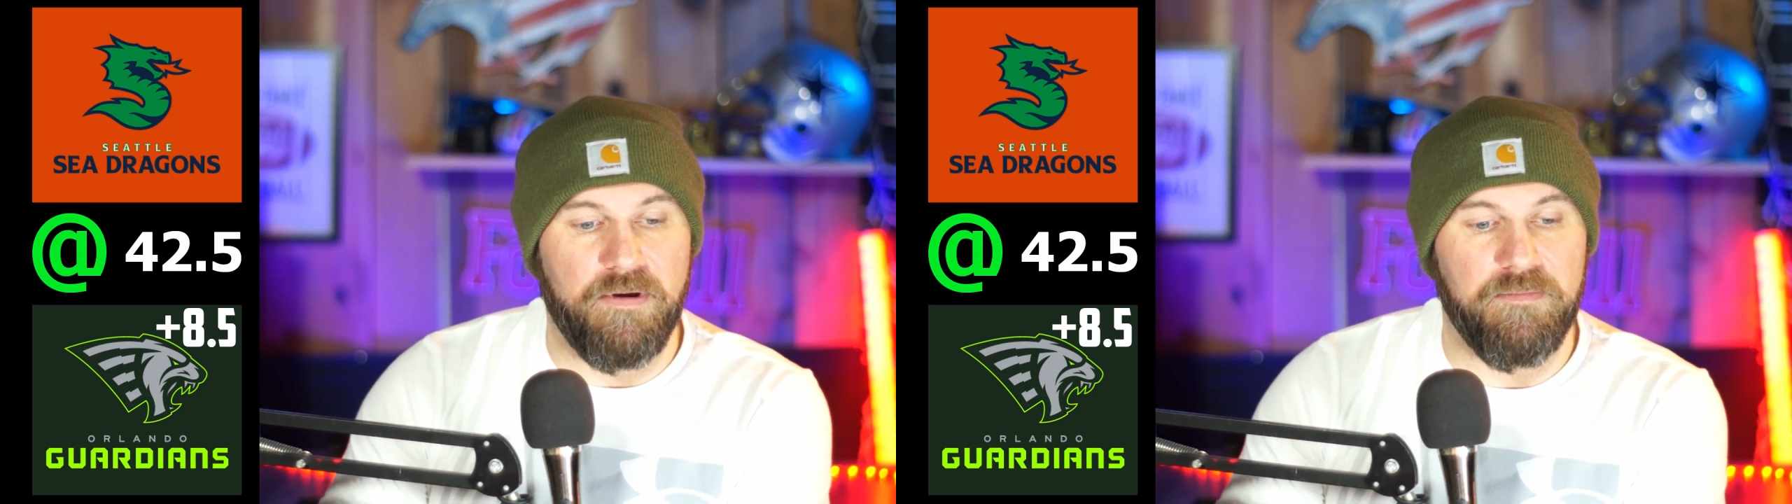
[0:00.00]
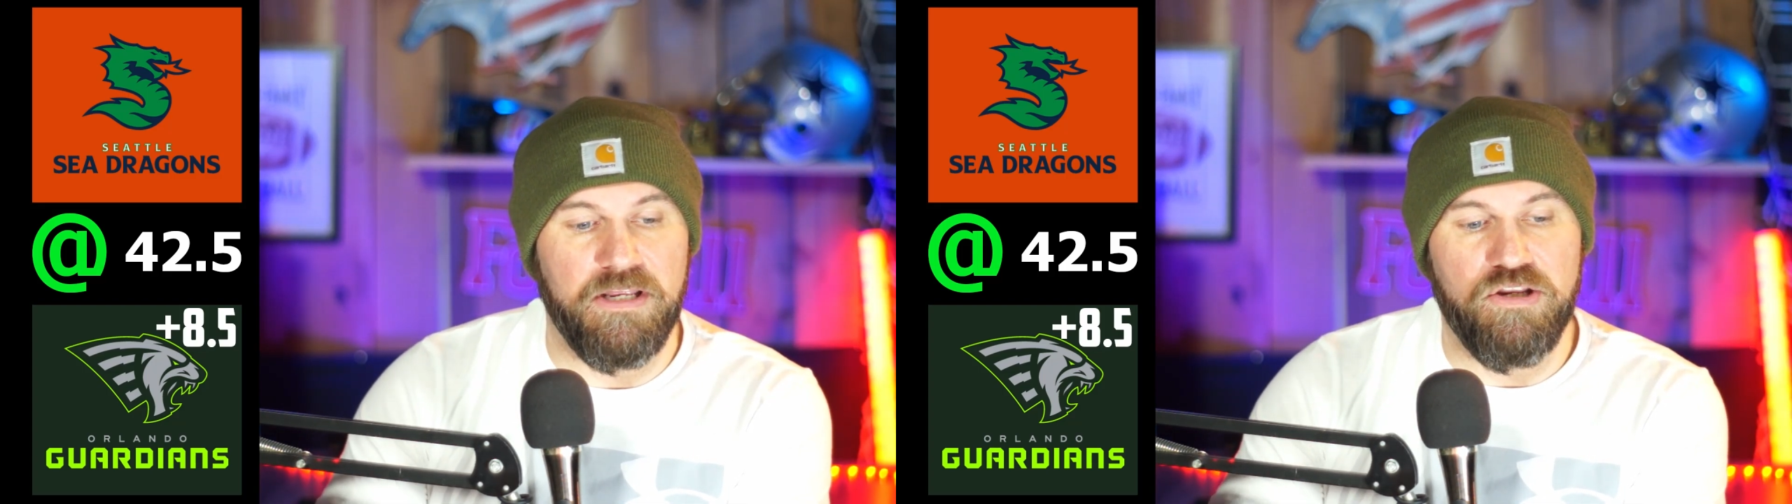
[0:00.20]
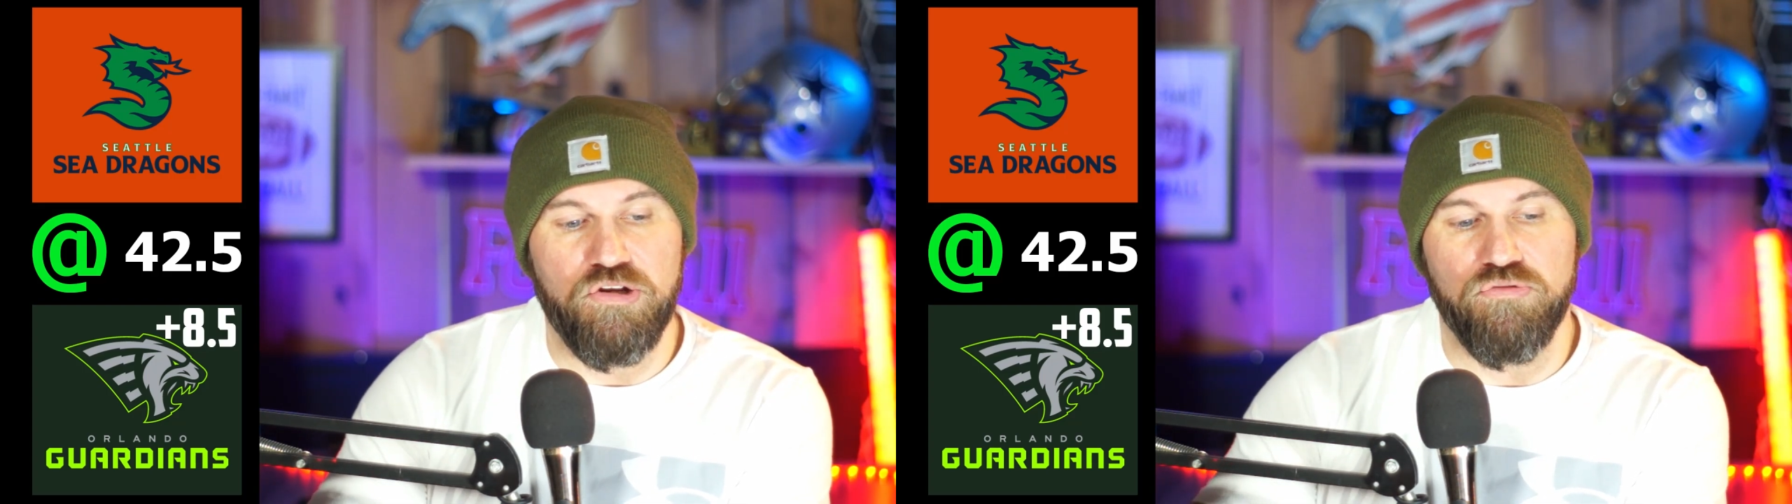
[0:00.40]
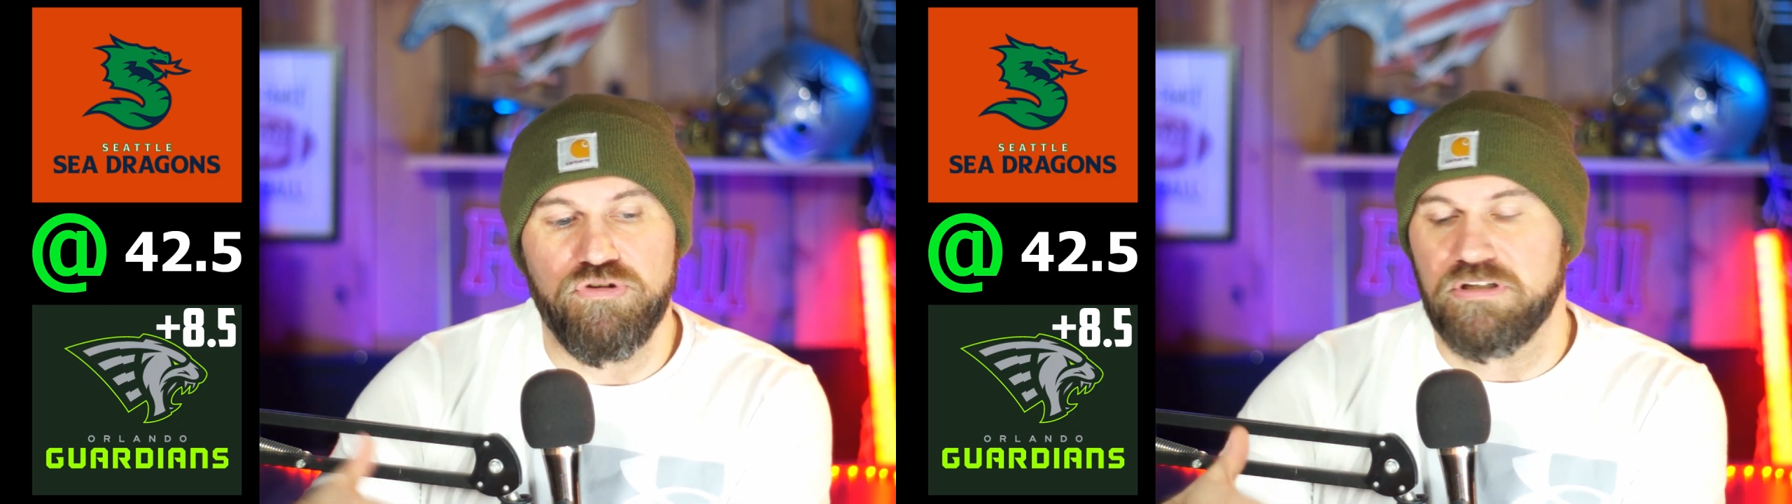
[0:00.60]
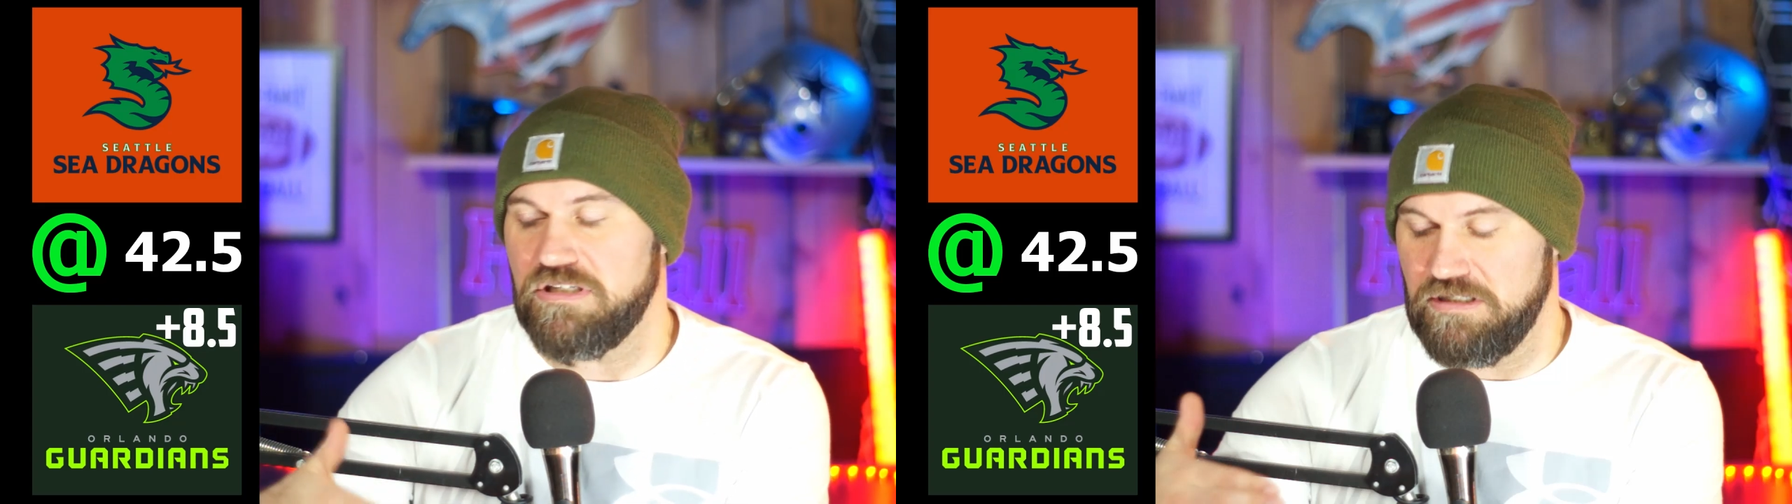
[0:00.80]
I mean,
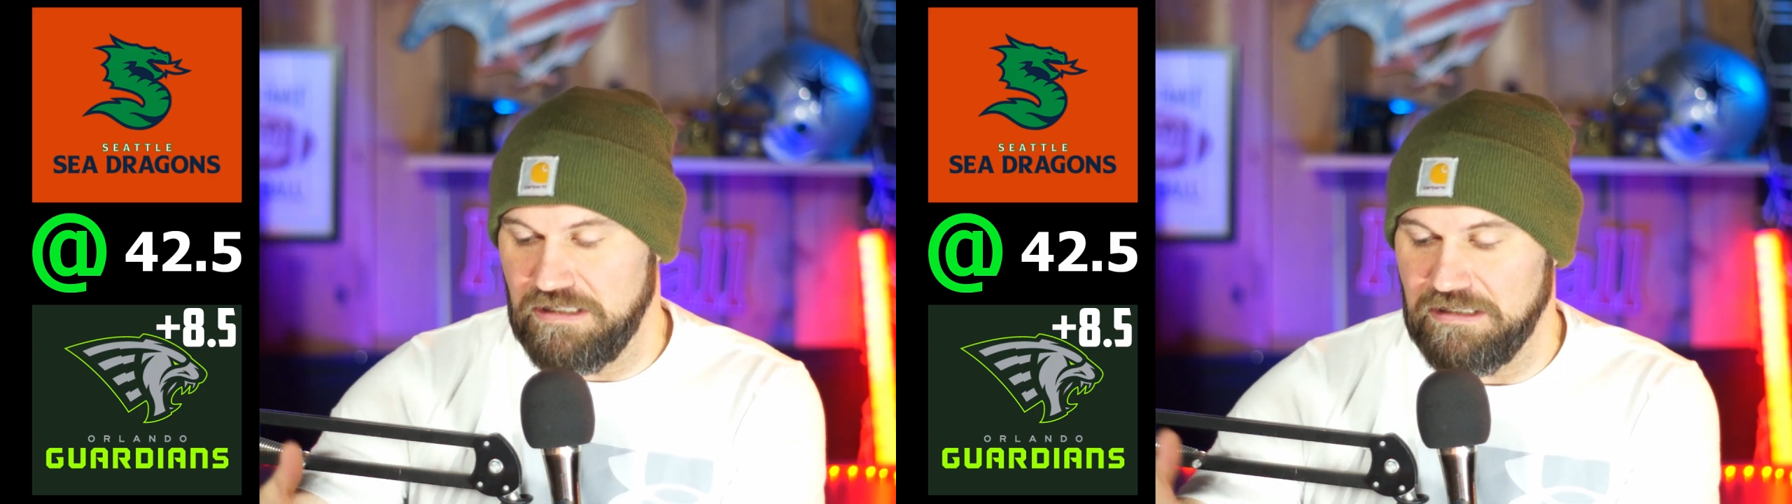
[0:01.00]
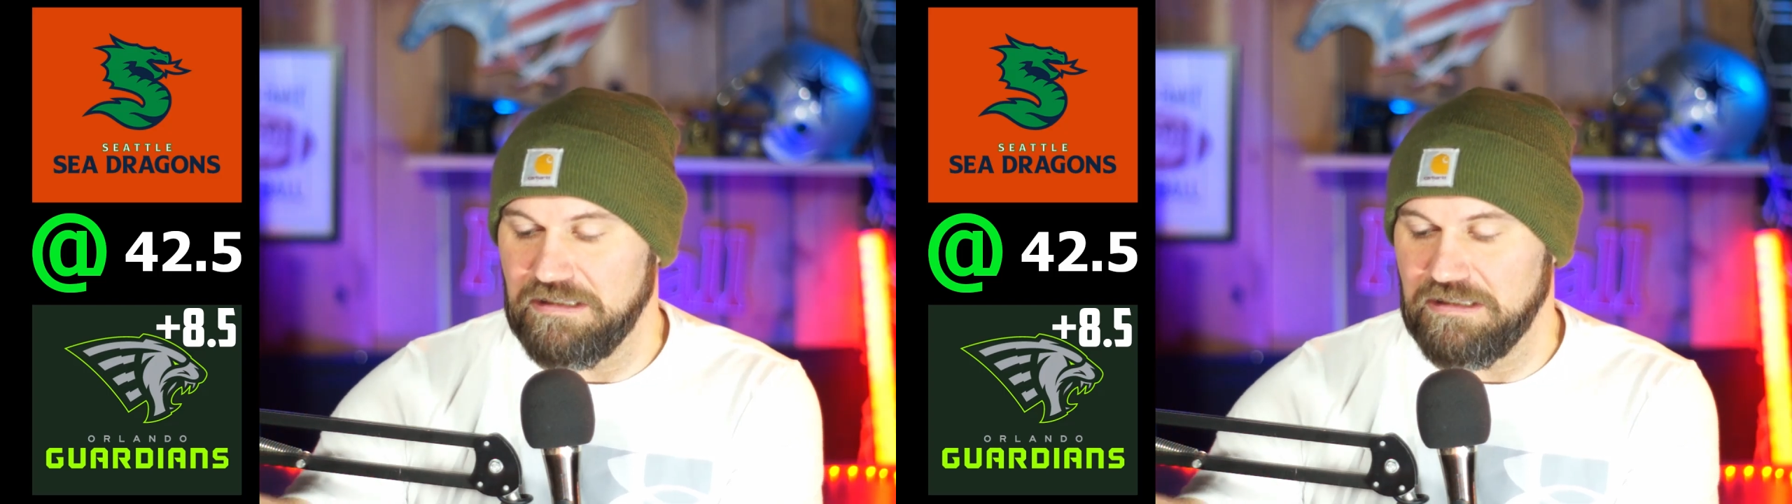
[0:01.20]
the